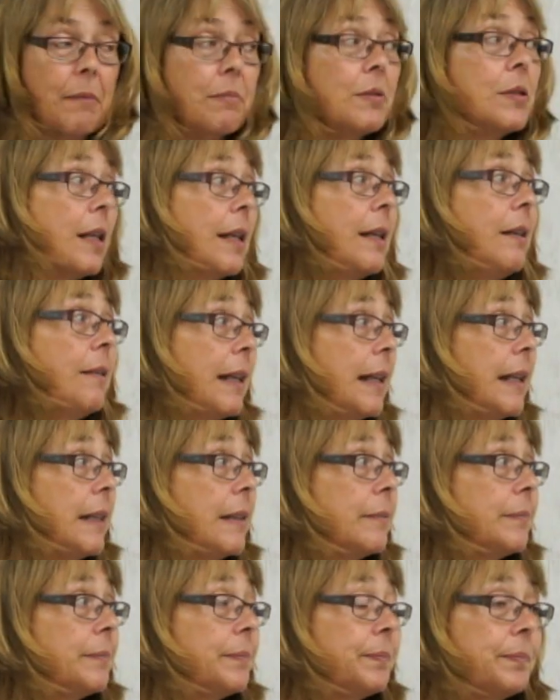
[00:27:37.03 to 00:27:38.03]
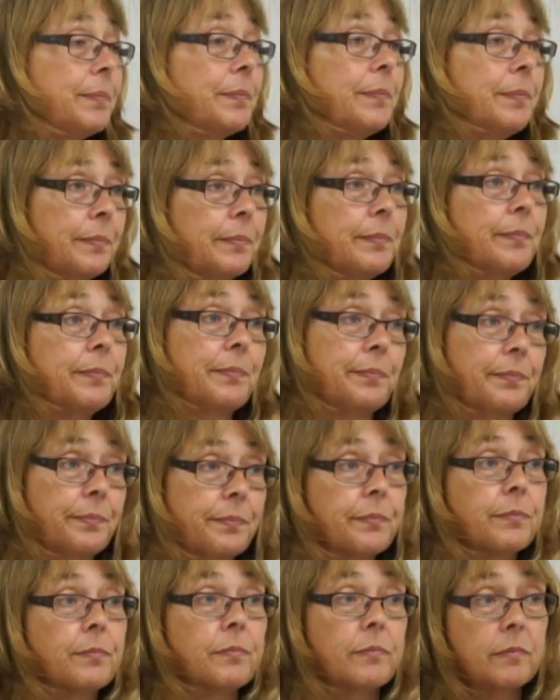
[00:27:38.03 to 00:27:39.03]
if your wedding or the christening is
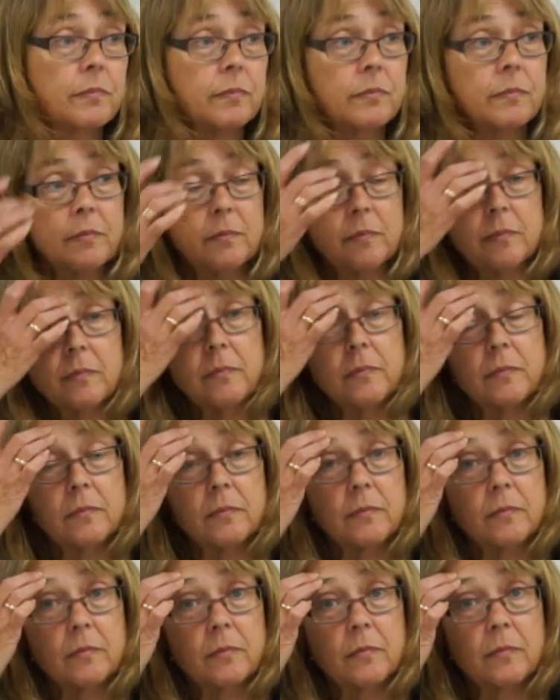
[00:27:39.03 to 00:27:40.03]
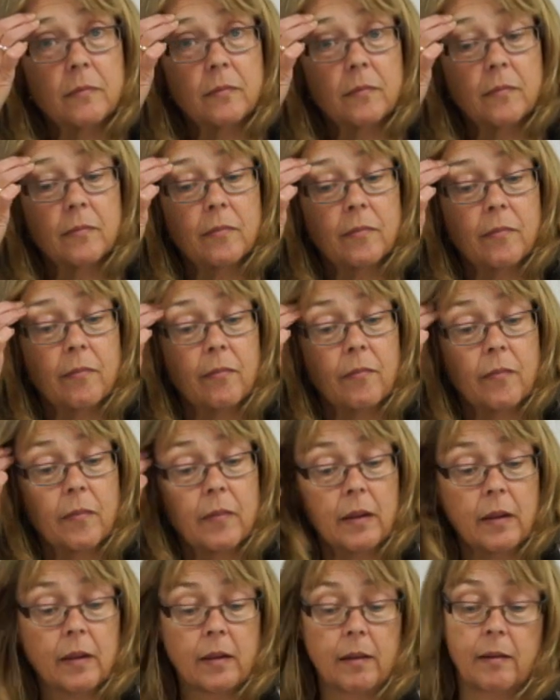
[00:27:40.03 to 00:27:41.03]
in 3 months' time, you can do
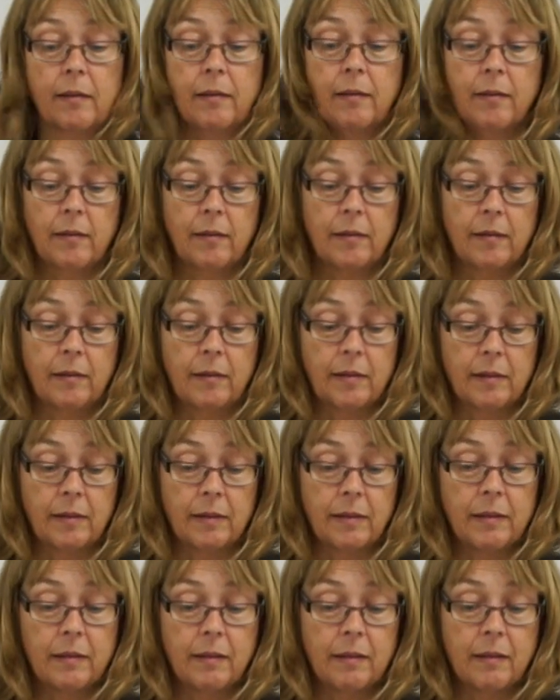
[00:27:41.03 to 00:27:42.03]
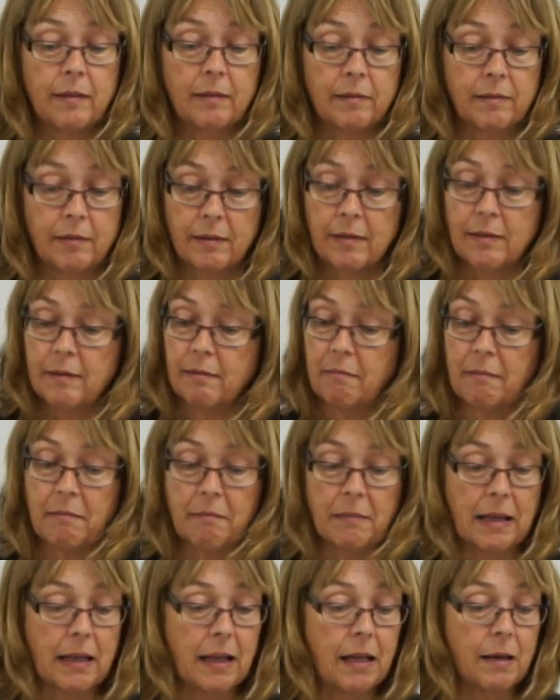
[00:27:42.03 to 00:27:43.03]
it today, for instance, to get it
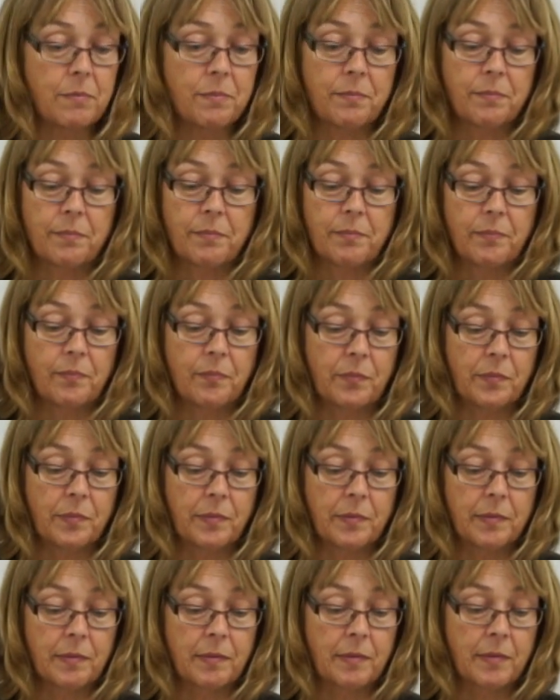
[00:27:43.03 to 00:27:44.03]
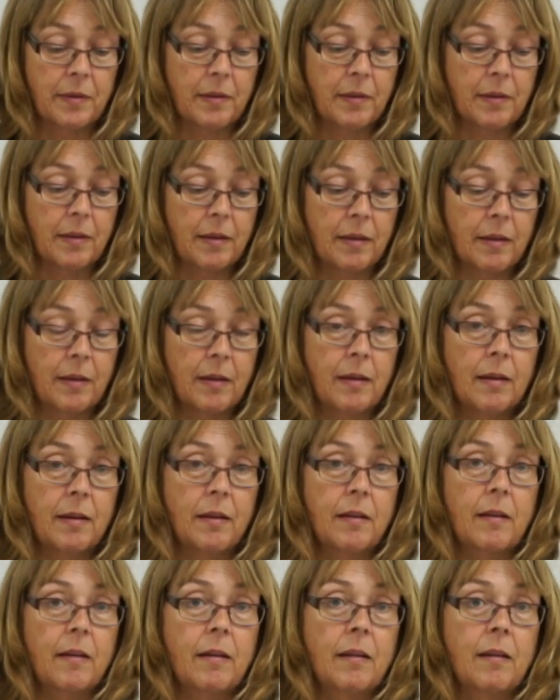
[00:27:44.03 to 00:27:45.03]
out of the way, and that's not one
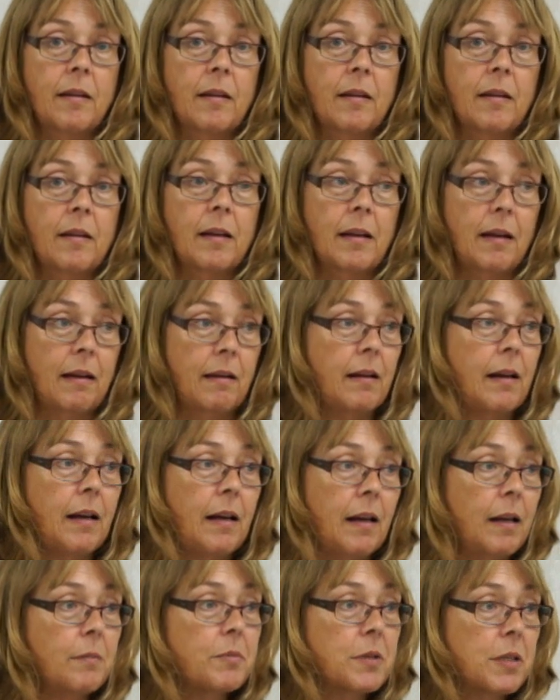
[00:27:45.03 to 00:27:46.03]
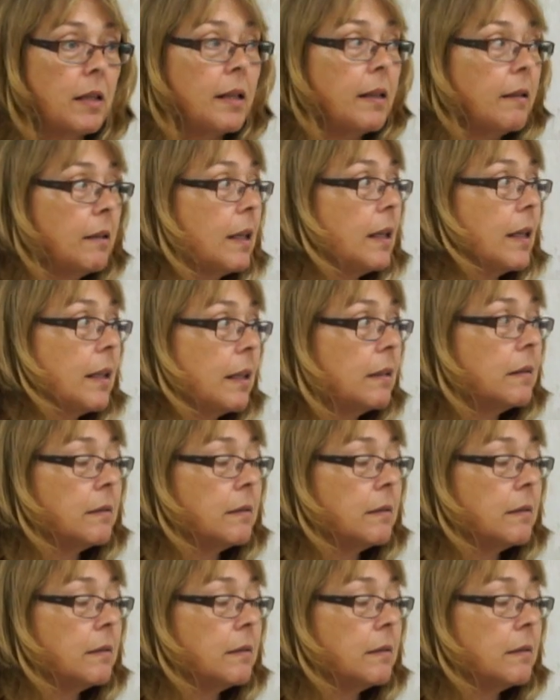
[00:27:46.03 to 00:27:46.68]
task that you can be worrying about.